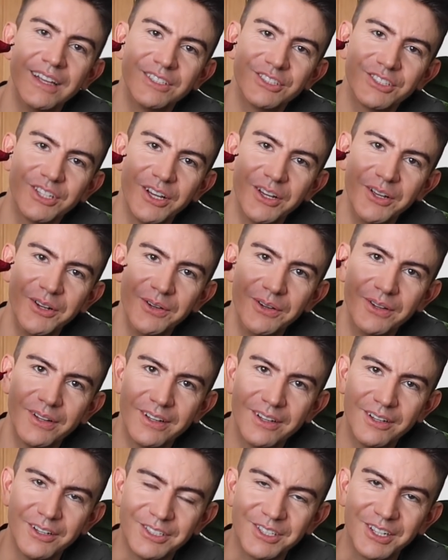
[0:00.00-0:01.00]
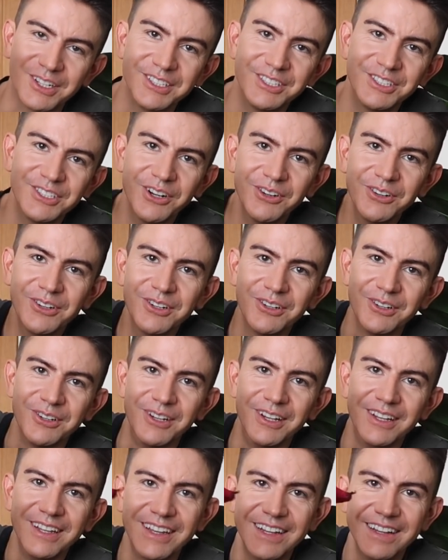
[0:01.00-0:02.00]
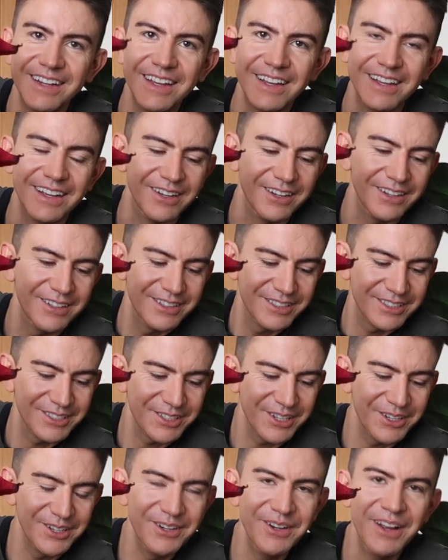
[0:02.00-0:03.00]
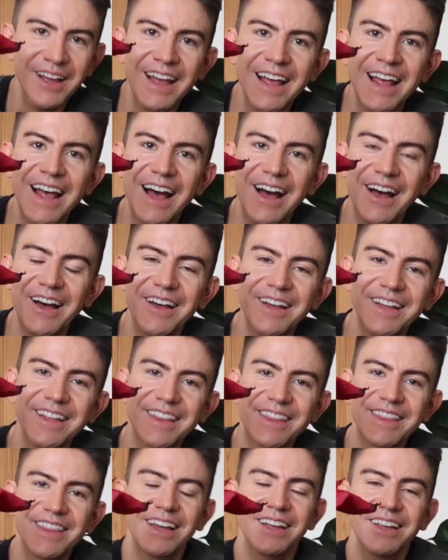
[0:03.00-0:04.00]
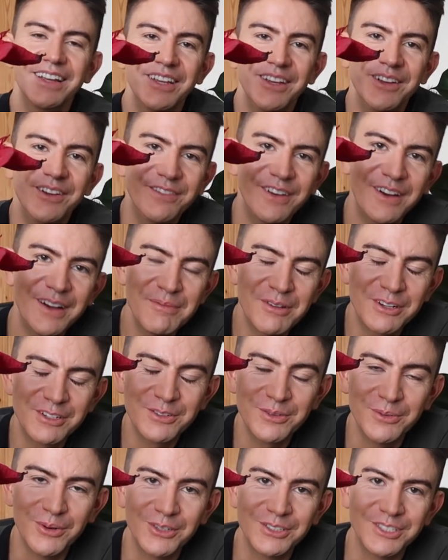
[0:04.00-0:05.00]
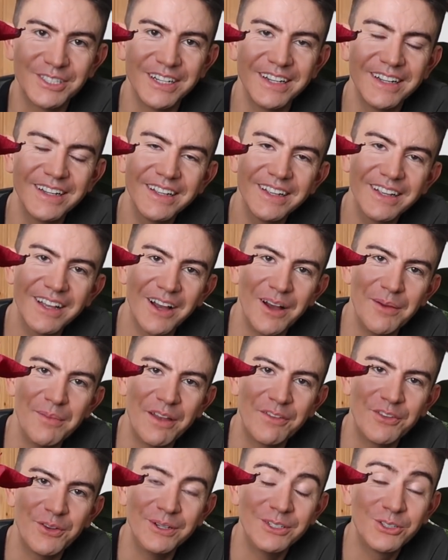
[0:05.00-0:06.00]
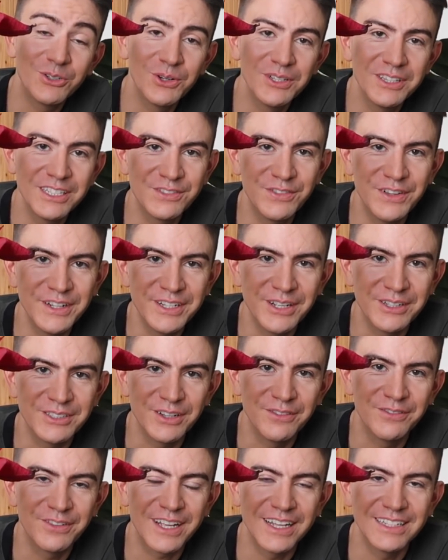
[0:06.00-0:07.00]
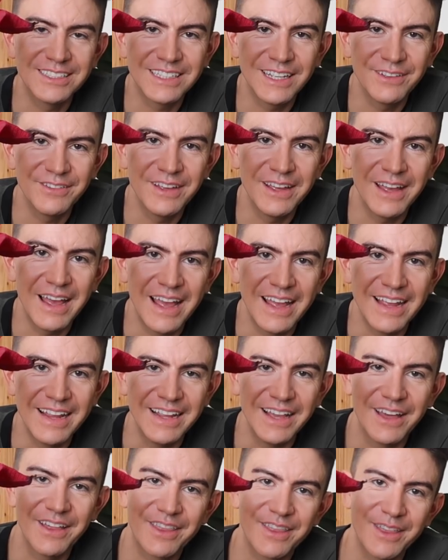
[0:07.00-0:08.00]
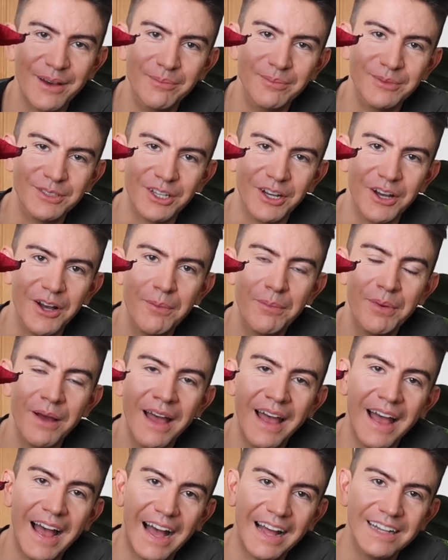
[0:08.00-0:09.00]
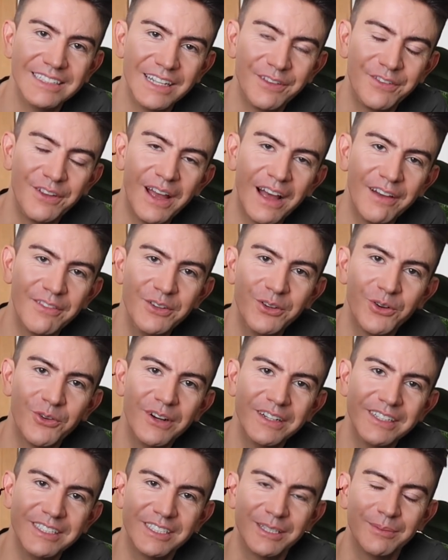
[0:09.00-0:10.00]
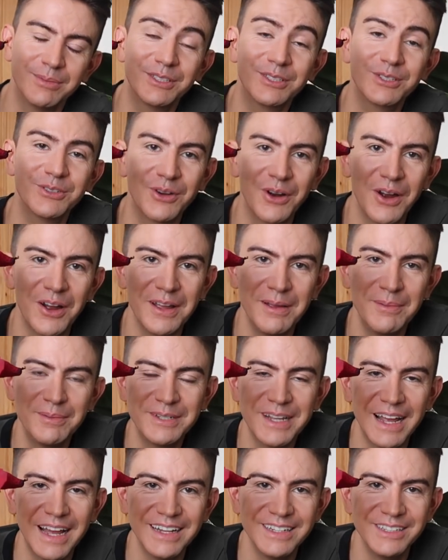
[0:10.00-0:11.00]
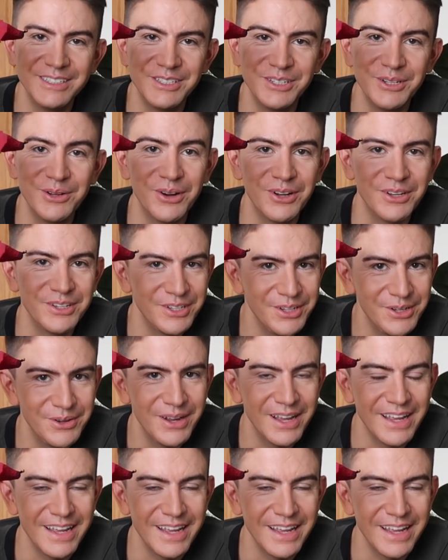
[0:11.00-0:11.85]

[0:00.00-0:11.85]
So, oh, it's like a jungle in here. So, thank you very much for watching. If you enjoyed this video, don't forget to give it a thumbs up. And if you haven't already subscribed and you are new